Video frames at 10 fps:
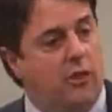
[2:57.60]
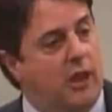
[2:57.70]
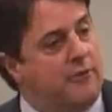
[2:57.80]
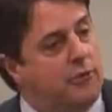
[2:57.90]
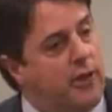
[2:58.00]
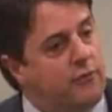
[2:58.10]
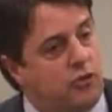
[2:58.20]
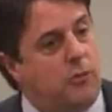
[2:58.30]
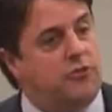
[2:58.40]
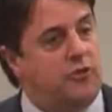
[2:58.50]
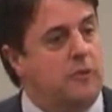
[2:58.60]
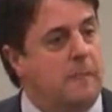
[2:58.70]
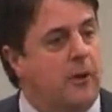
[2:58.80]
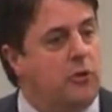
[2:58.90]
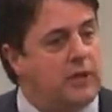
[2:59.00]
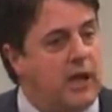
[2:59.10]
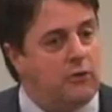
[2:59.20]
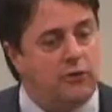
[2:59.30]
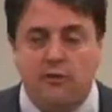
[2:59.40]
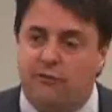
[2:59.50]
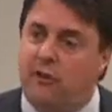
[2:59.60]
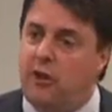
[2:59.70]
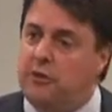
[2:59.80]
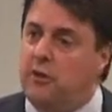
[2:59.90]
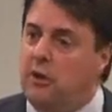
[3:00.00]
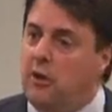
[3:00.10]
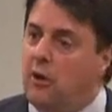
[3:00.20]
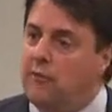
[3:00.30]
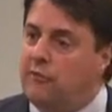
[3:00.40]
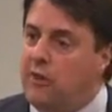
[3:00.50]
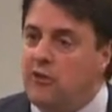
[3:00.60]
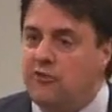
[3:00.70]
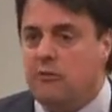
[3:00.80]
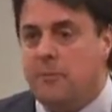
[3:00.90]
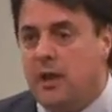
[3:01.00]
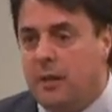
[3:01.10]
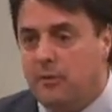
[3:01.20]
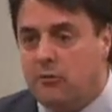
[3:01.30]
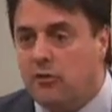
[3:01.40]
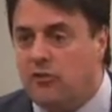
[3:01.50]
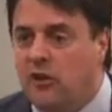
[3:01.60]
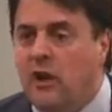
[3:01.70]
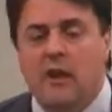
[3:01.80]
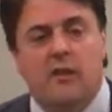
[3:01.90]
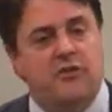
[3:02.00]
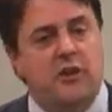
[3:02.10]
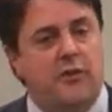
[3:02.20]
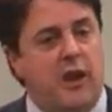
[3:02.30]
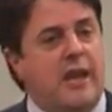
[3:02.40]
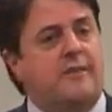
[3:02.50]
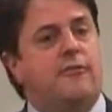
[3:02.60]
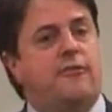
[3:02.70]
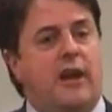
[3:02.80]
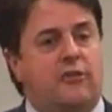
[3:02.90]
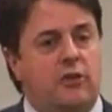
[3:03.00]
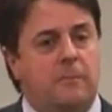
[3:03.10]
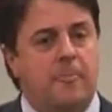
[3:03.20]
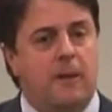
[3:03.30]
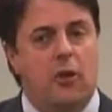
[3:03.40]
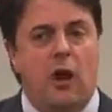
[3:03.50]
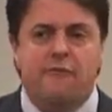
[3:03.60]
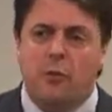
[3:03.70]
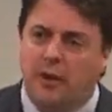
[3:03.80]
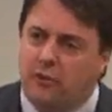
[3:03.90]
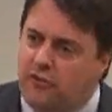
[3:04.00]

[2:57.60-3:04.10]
at the level they've dropped to on account of this flood of East European immigrants. There's another hidden factor. Look, everyone